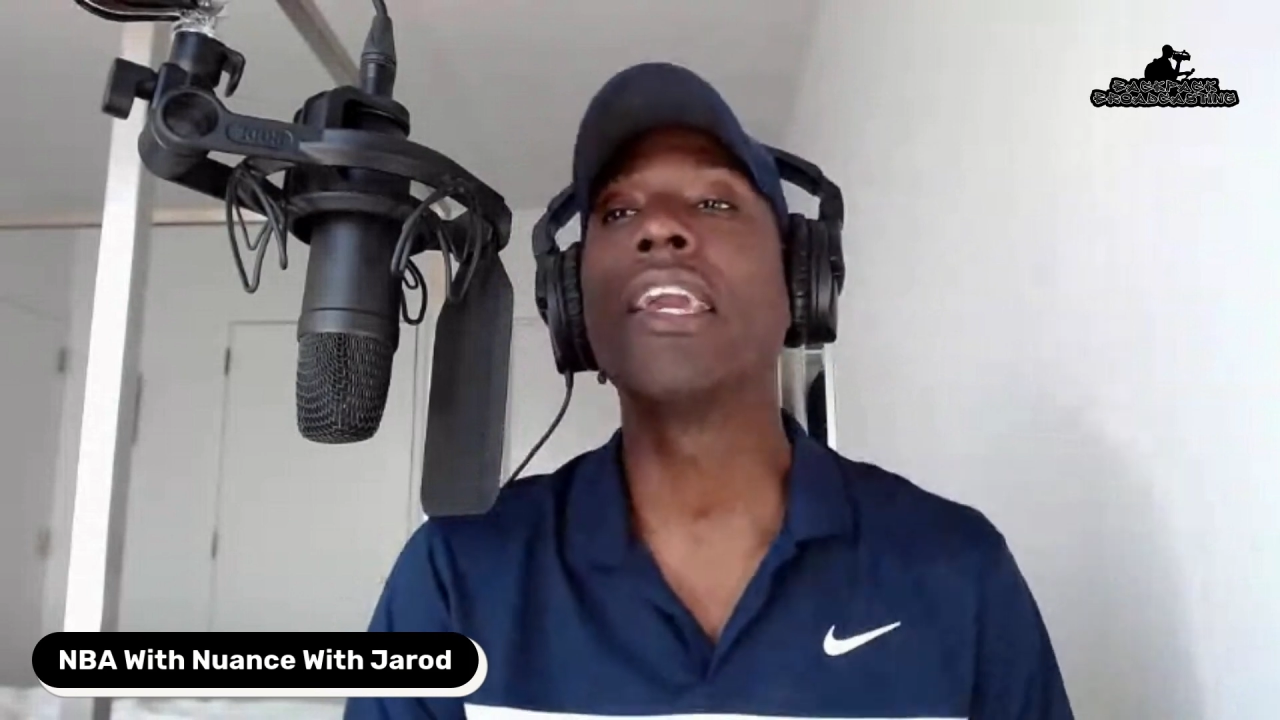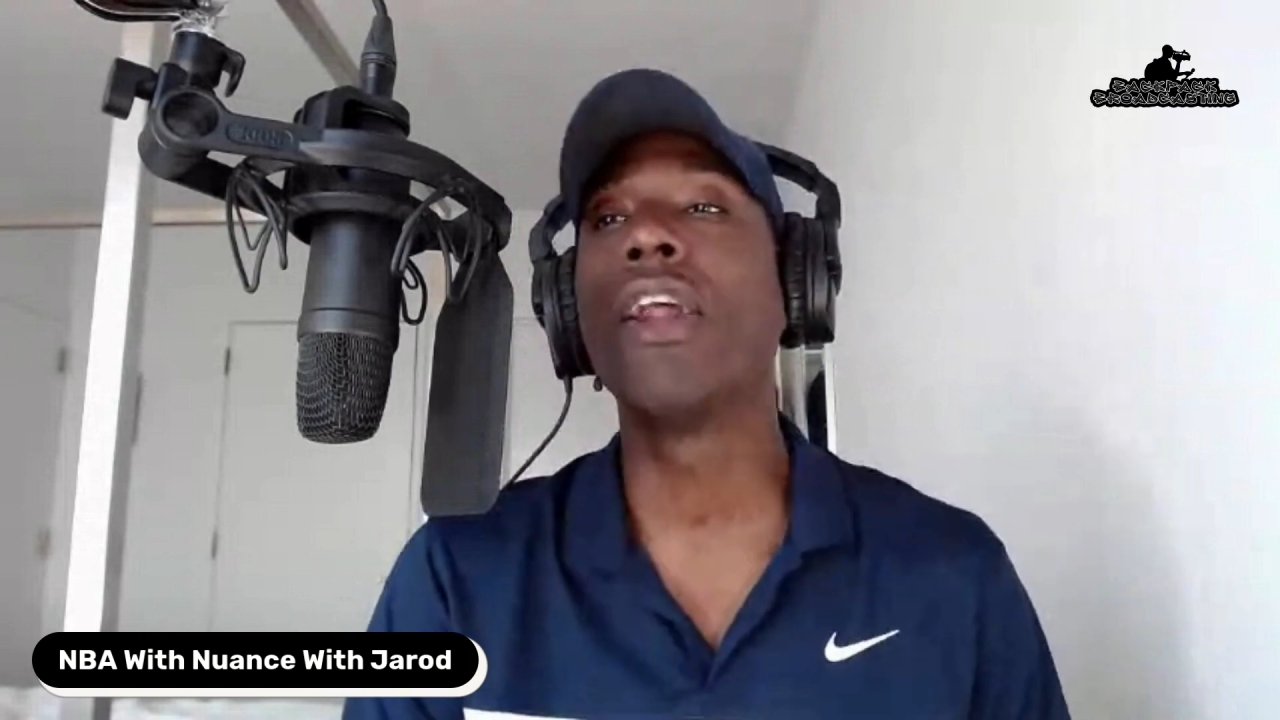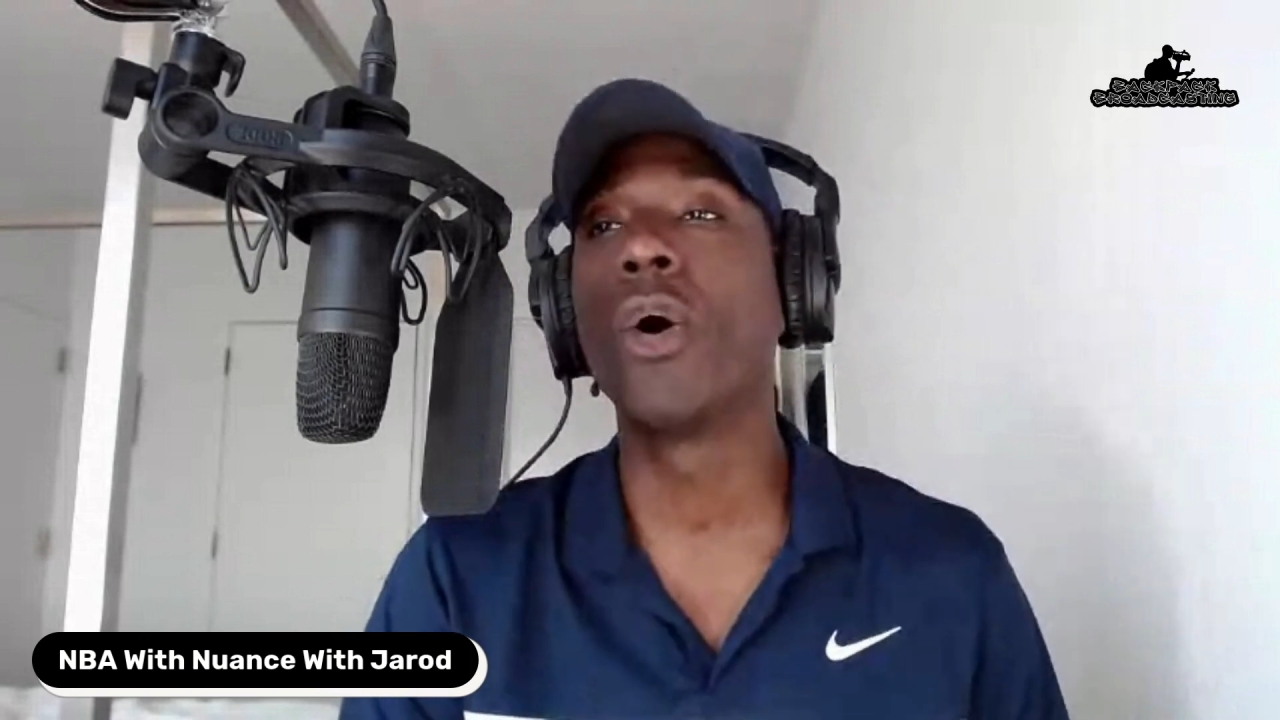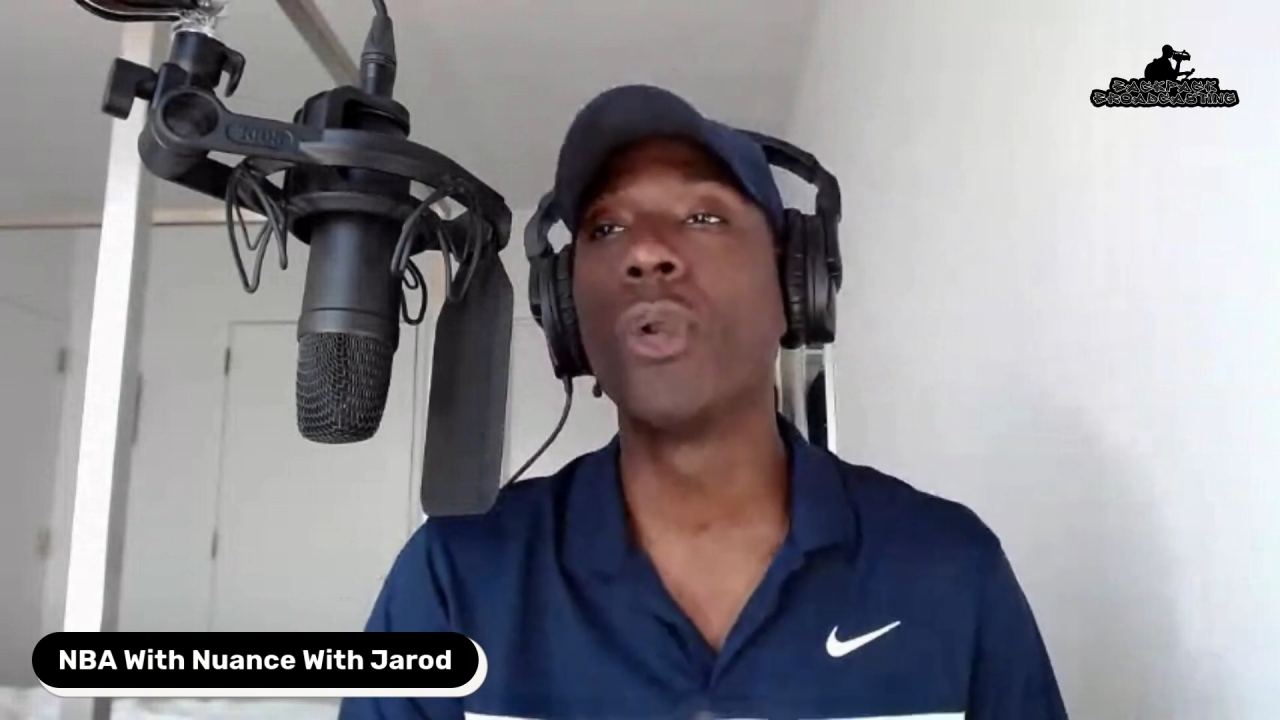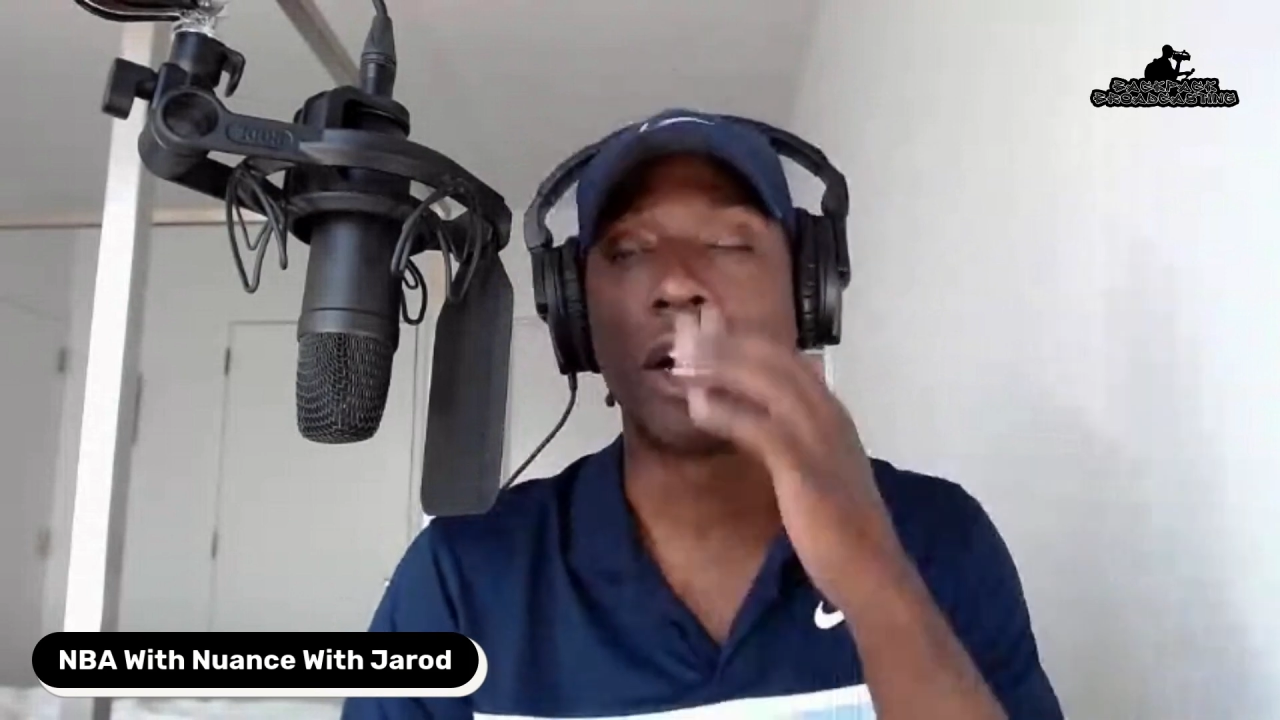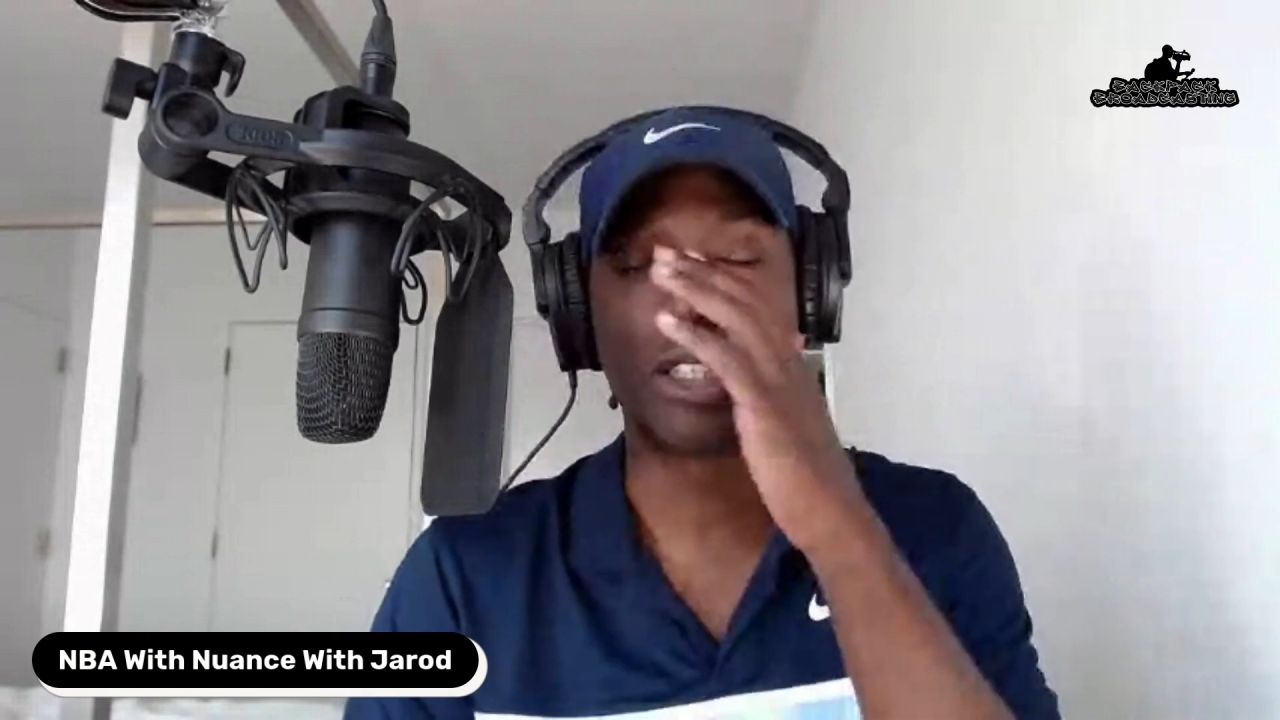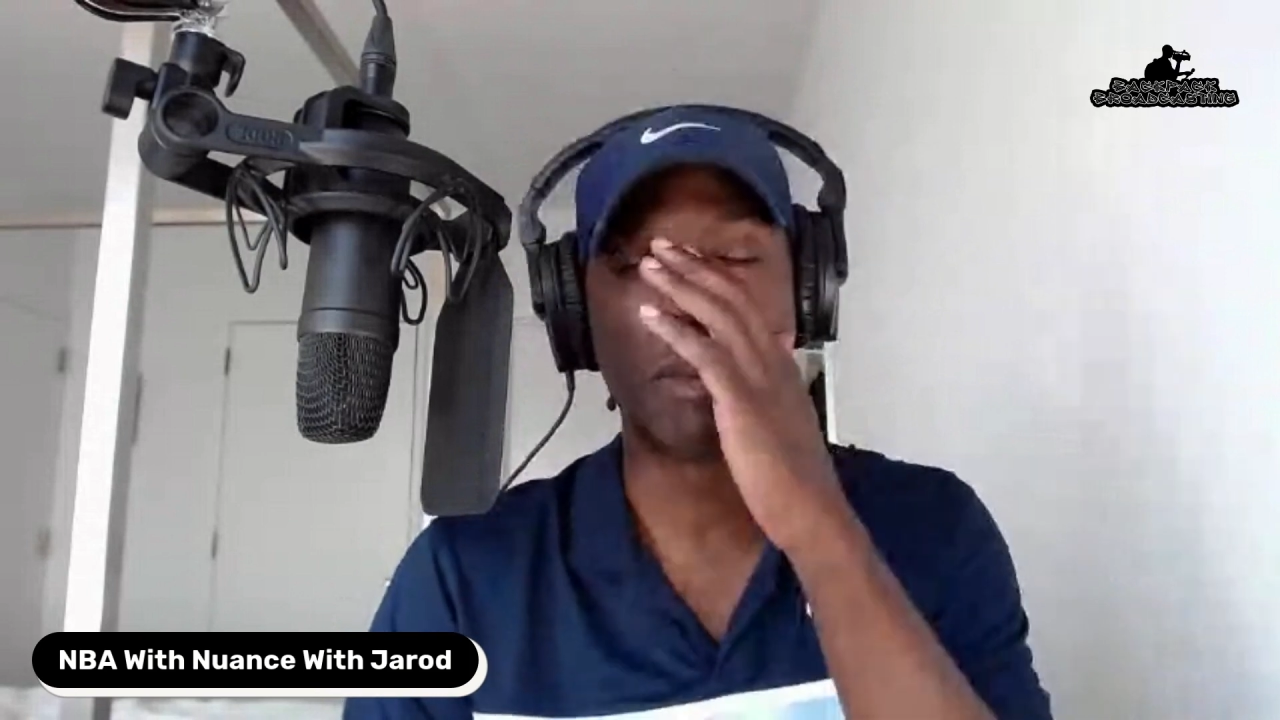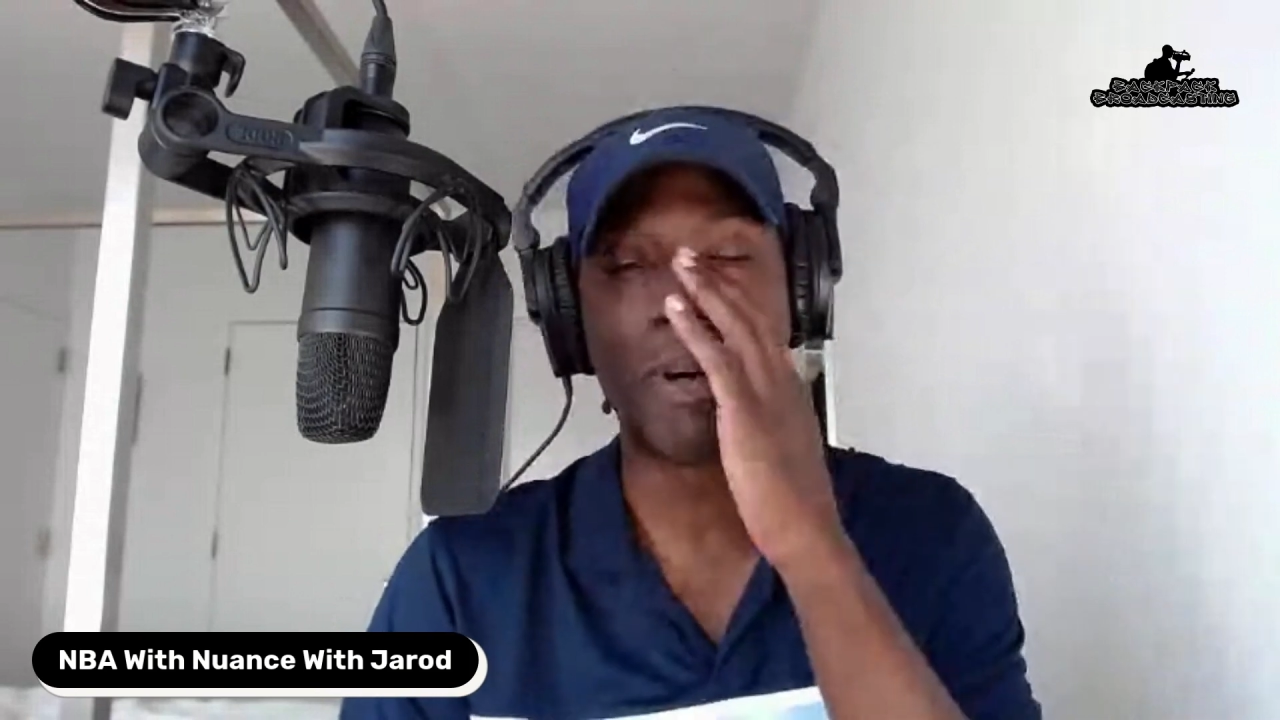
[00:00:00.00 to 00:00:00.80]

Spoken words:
look,